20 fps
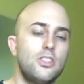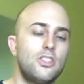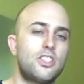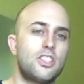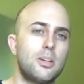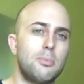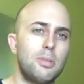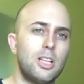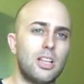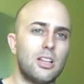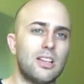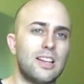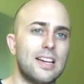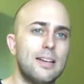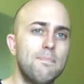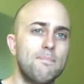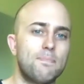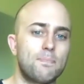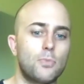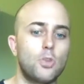
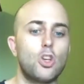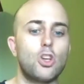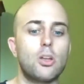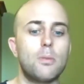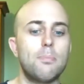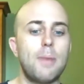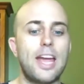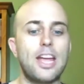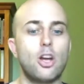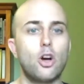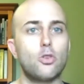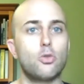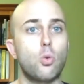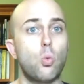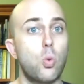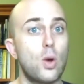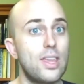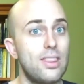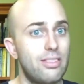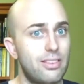Similarly, you can make
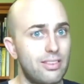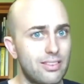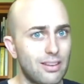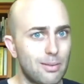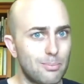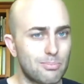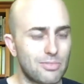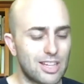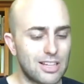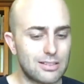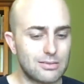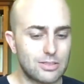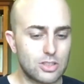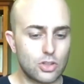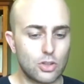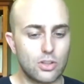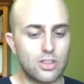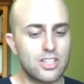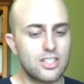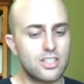off with something.
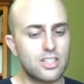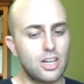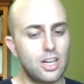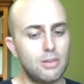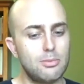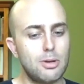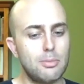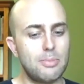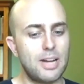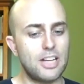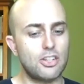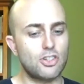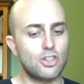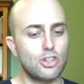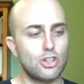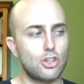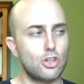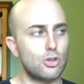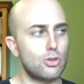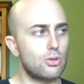So this time
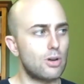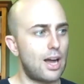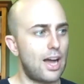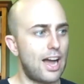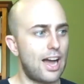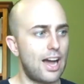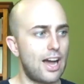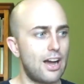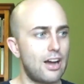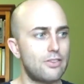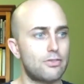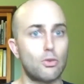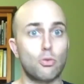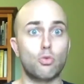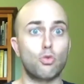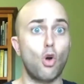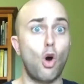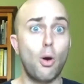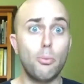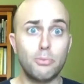imagine you have
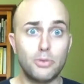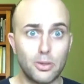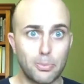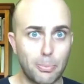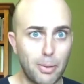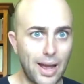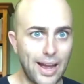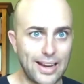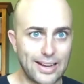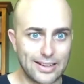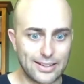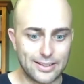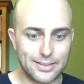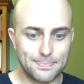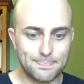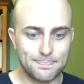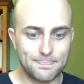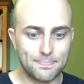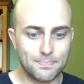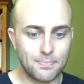robbed a bank.
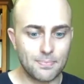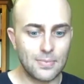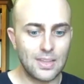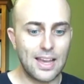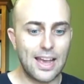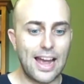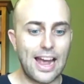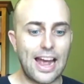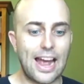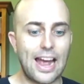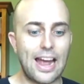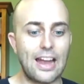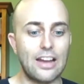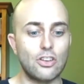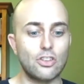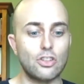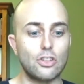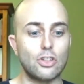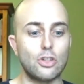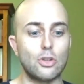
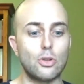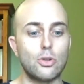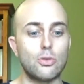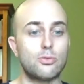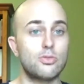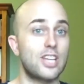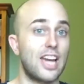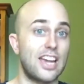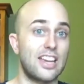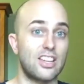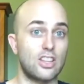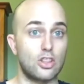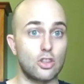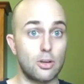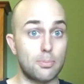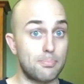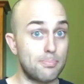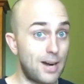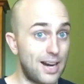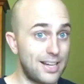And you've taken
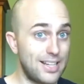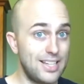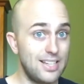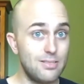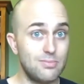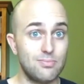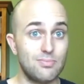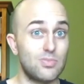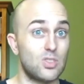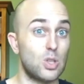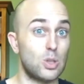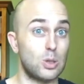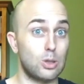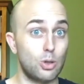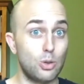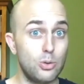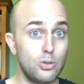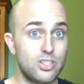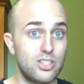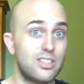the money, the
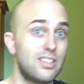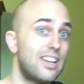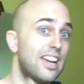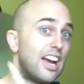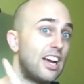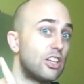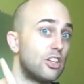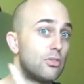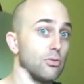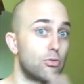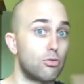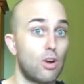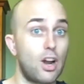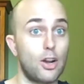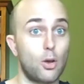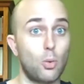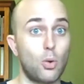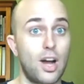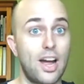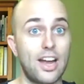loot, and you've
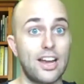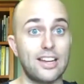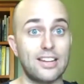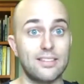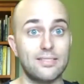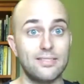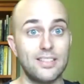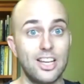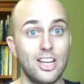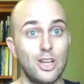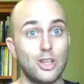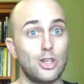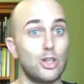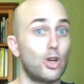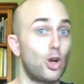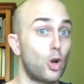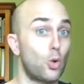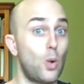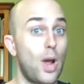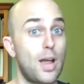run away.
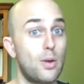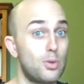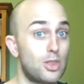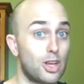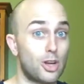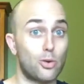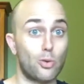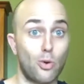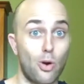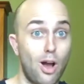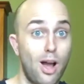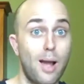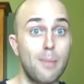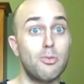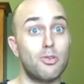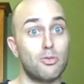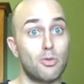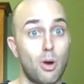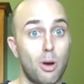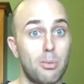You got away with the
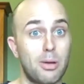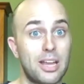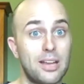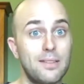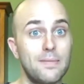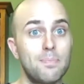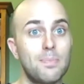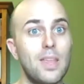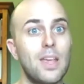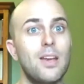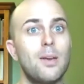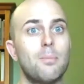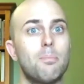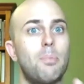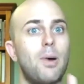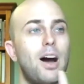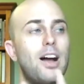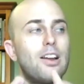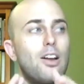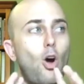crime of robbing,
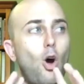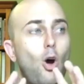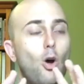but